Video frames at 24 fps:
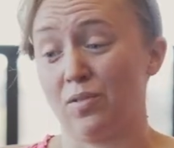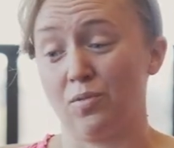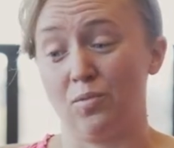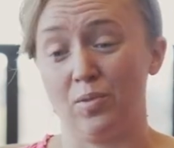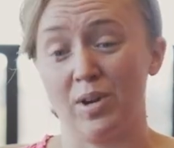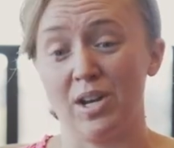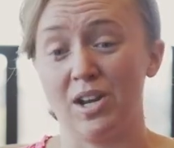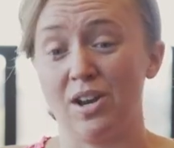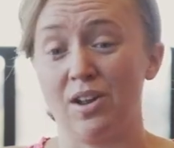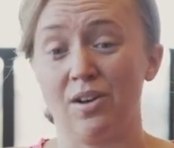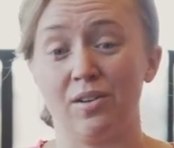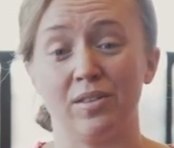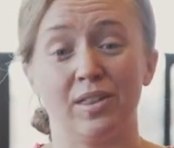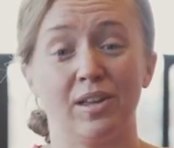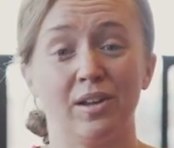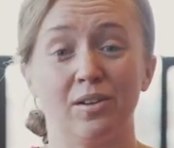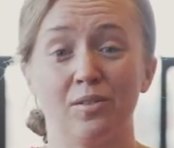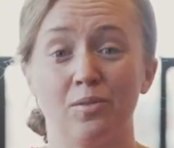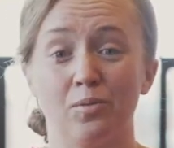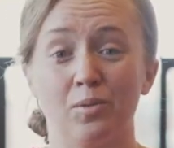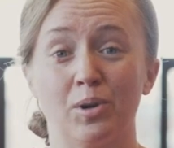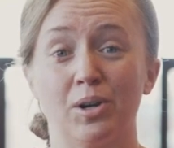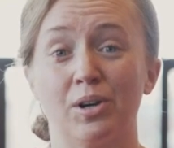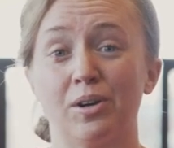We know
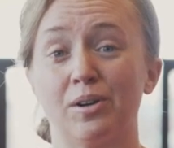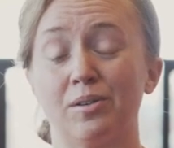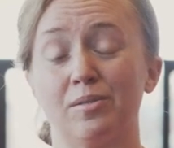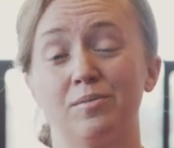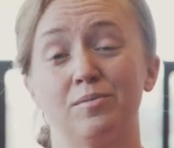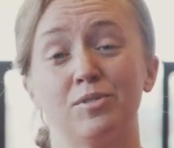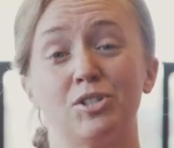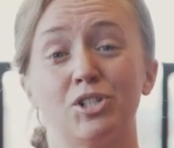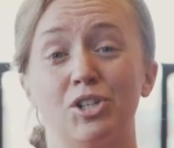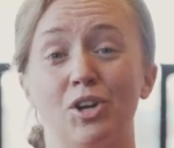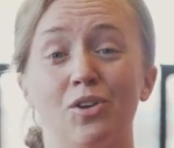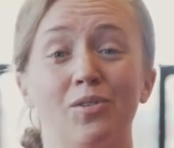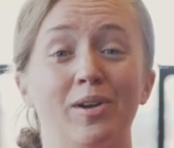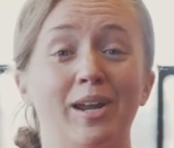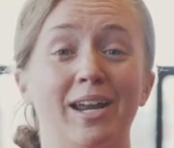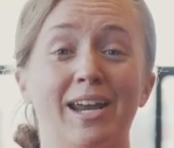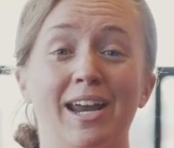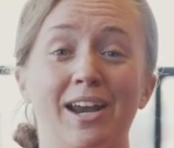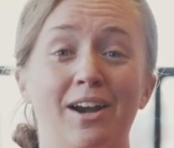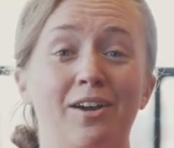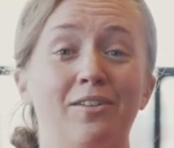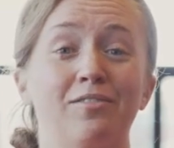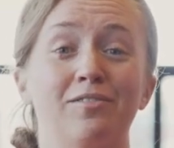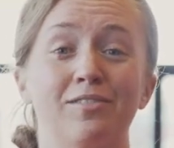that we're showing
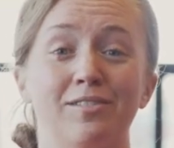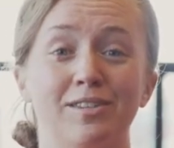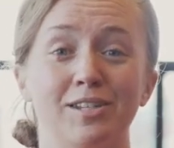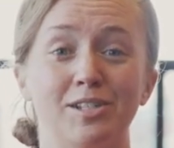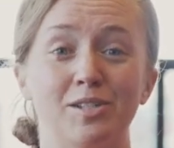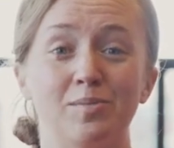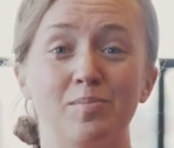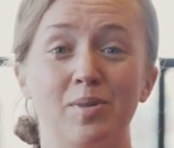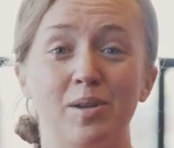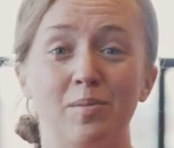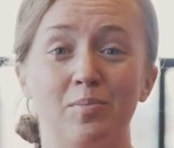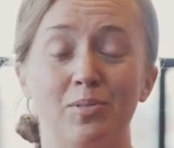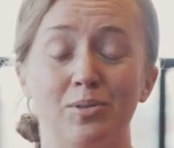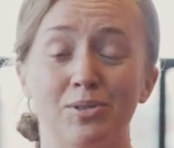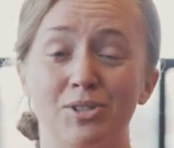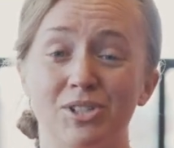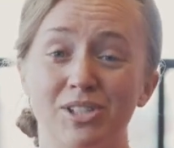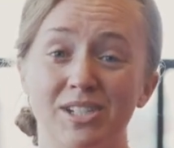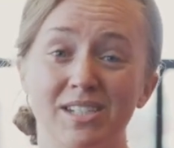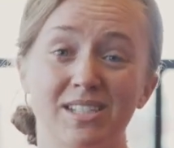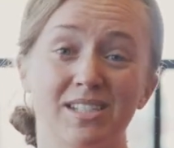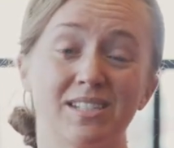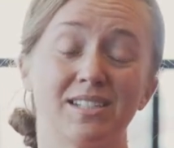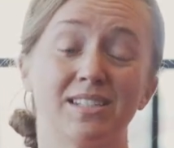care for these people.
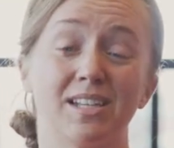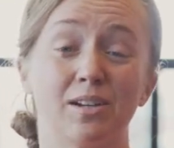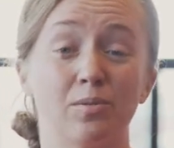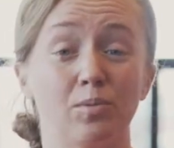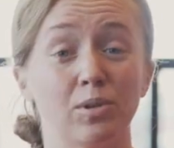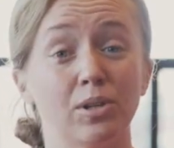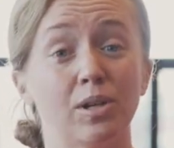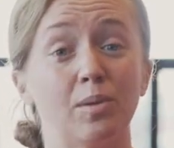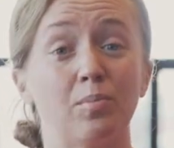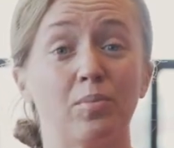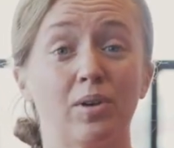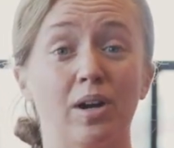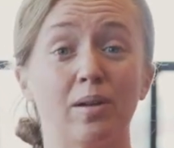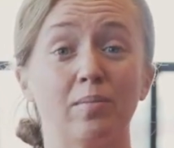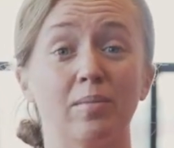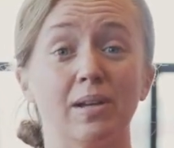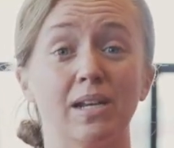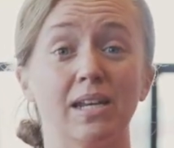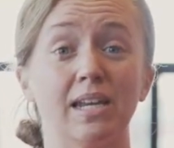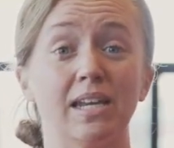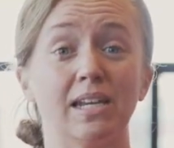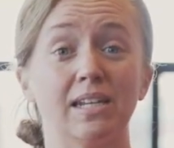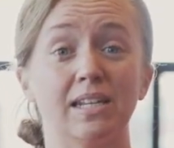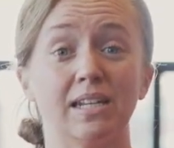Jesus, they really probably
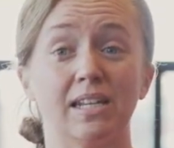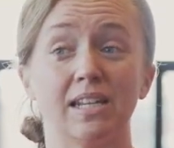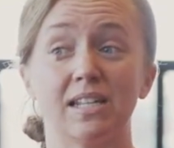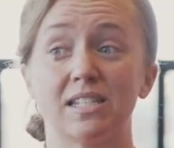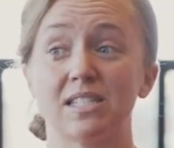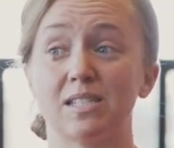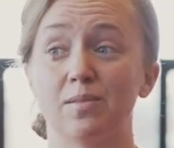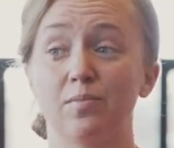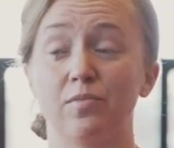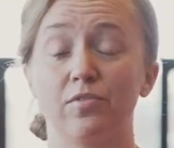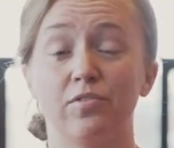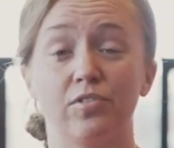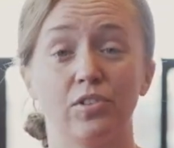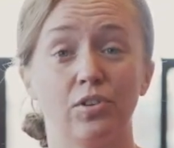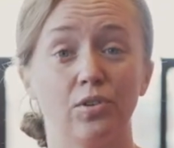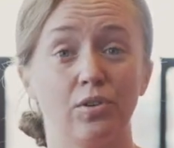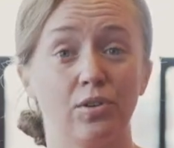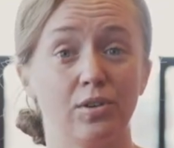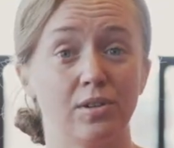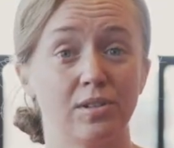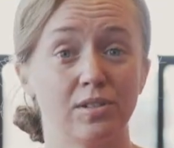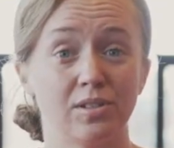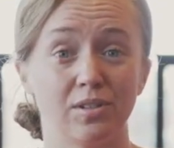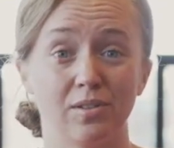need to get some
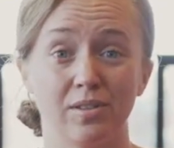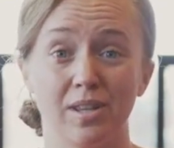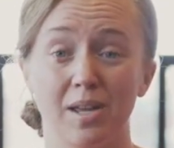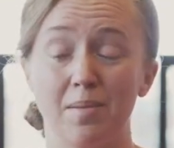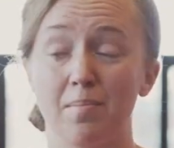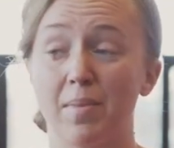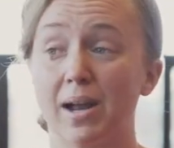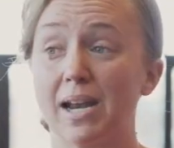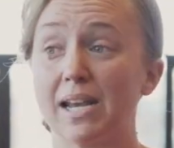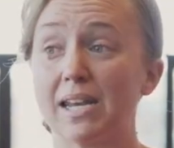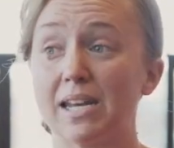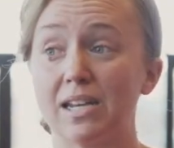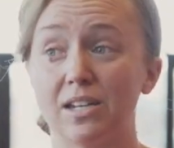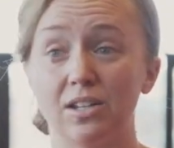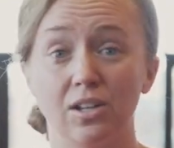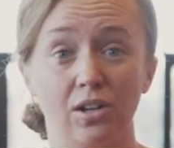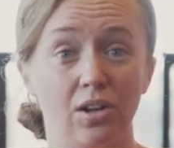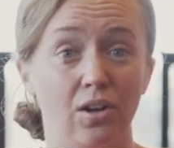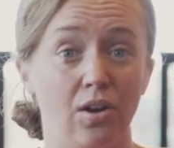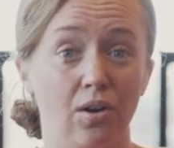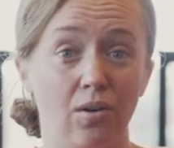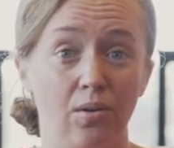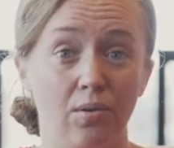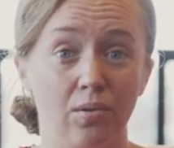food, so they might need to
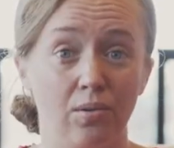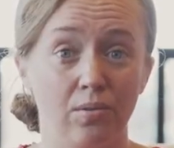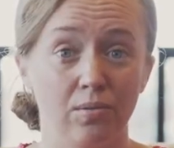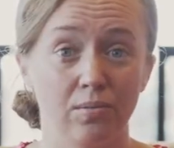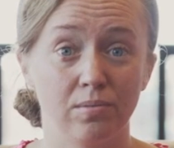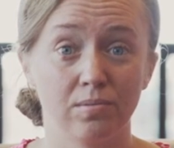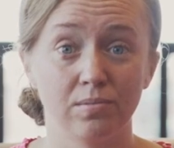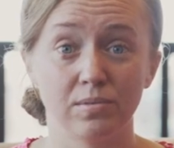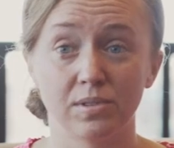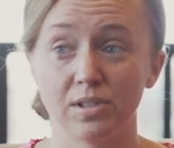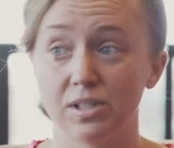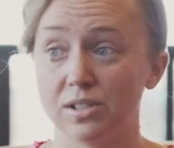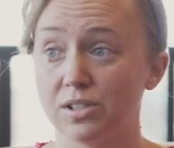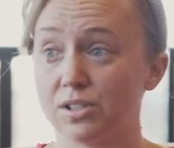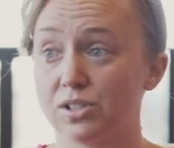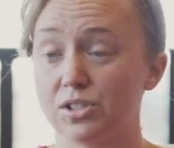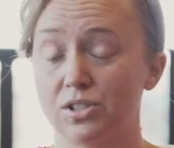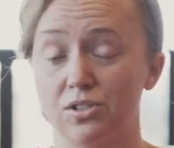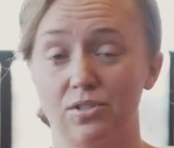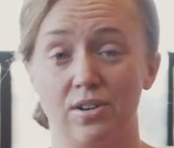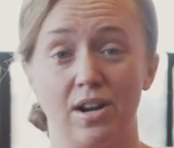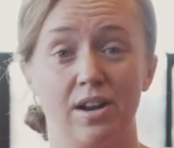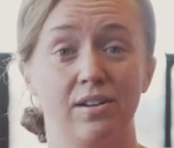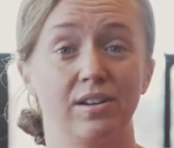go to the
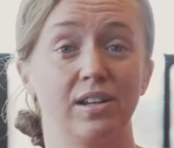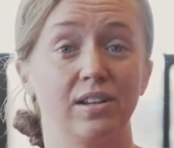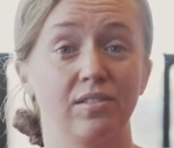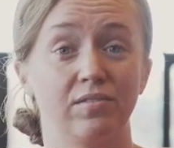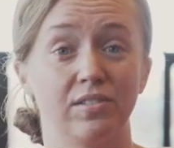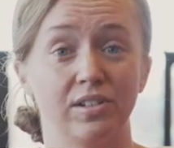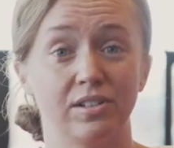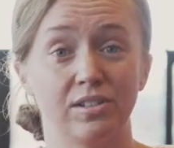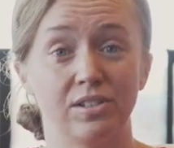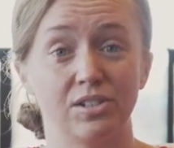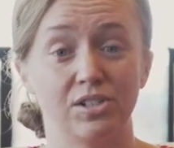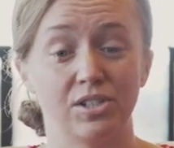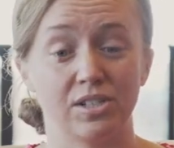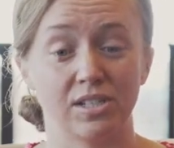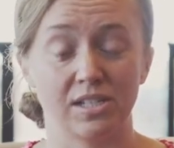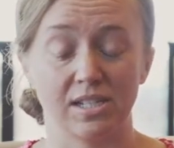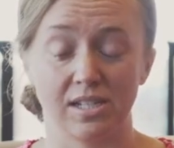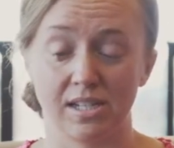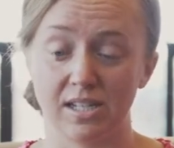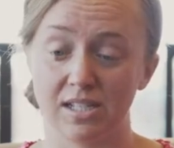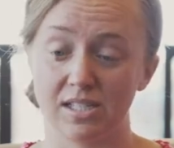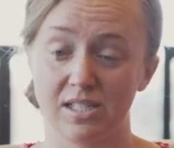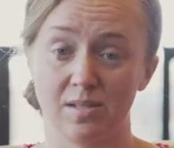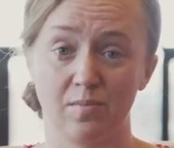surrounding villages
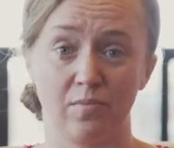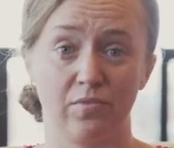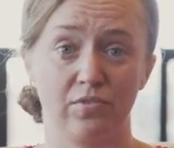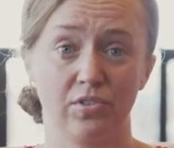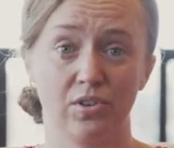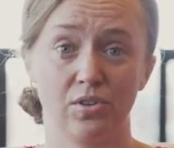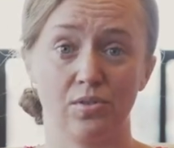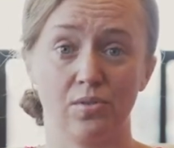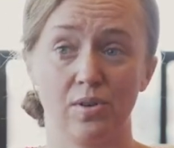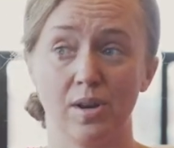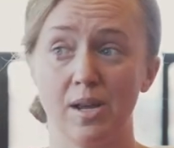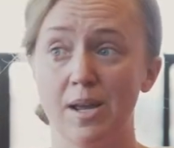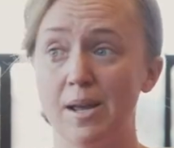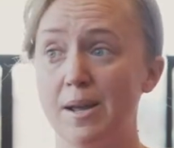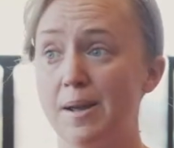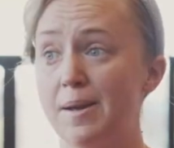and get some food.